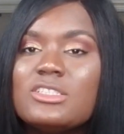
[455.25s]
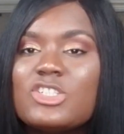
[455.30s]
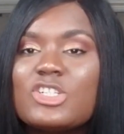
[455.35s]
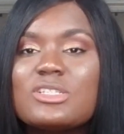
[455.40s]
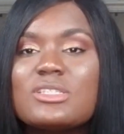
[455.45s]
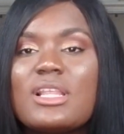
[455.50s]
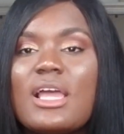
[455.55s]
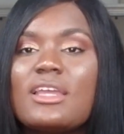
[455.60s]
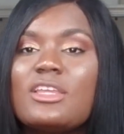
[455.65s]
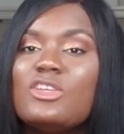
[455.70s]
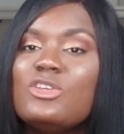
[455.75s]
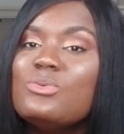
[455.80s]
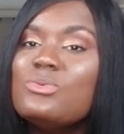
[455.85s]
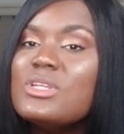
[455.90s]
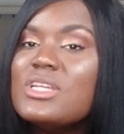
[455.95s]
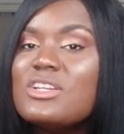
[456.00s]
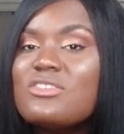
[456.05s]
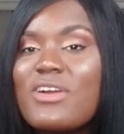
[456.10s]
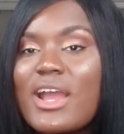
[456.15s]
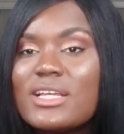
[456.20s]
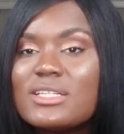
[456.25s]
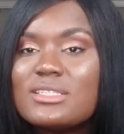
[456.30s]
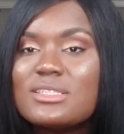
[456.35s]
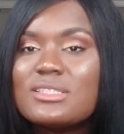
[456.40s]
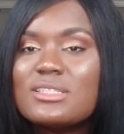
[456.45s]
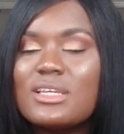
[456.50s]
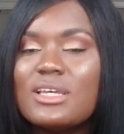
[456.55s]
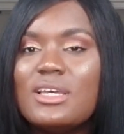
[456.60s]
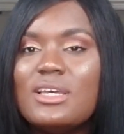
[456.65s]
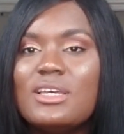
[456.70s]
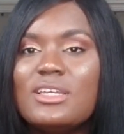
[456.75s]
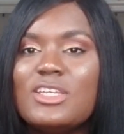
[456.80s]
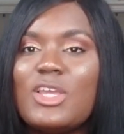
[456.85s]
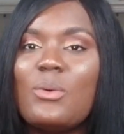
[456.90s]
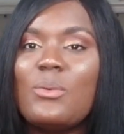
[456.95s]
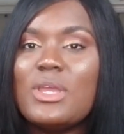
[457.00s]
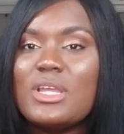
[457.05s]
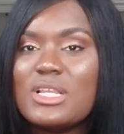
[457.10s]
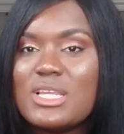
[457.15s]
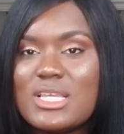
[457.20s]
just like you need rest, your
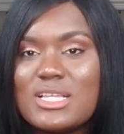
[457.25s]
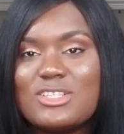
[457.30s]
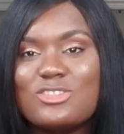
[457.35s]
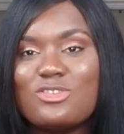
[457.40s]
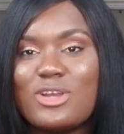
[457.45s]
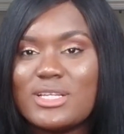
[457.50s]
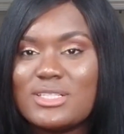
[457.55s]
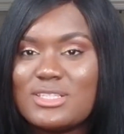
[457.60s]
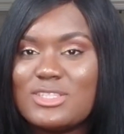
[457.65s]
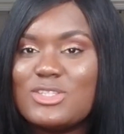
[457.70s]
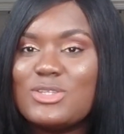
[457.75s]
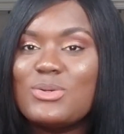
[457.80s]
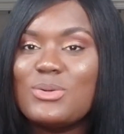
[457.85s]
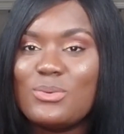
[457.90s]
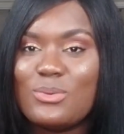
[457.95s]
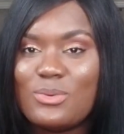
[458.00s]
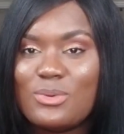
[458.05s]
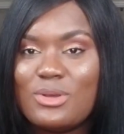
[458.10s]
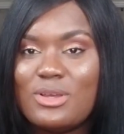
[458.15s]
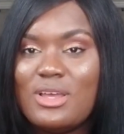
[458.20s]
wig needs rest too.